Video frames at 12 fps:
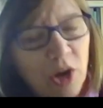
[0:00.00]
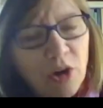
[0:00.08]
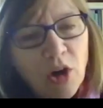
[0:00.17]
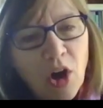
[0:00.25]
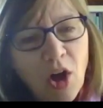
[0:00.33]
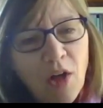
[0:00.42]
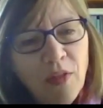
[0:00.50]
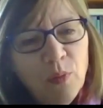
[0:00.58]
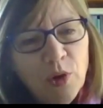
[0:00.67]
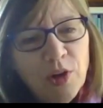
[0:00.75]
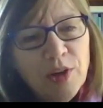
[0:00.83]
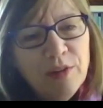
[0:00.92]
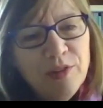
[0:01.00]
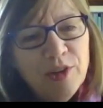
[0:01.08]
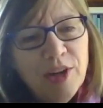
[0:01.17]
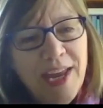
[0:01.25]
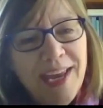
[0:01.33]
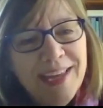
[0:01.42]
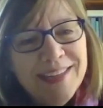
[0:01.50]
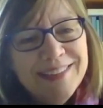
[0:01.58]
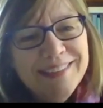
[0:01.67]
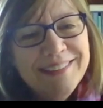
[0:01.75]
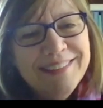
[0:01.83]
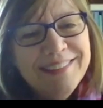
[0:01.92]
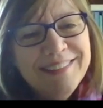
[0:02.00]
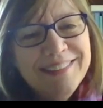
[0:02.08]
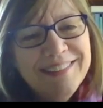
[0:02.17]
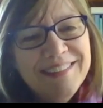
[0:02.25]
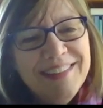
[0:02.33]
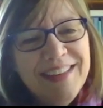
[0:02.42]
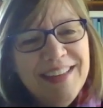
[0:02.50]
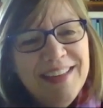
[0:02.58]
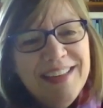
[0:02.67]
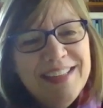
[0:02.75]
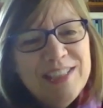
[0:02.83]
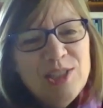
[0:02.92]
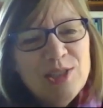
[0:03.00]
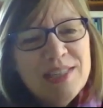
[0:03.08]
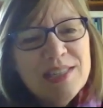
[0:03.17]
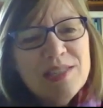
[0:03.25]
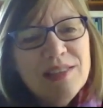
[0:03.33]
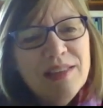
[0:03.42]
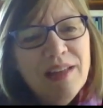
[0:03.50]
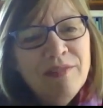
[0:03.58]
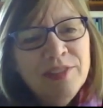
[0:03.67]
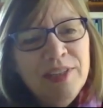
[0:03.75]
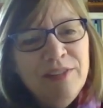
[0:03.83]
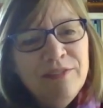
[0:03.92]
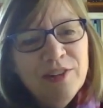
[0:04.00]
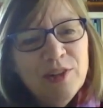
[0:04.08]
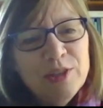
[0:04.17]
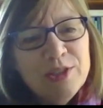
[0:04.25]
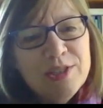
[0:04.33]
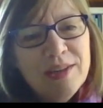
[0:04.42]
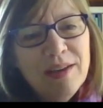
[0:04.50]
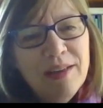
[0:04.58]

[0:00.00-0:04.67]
are all the work of your hand. it's just this lovely verse.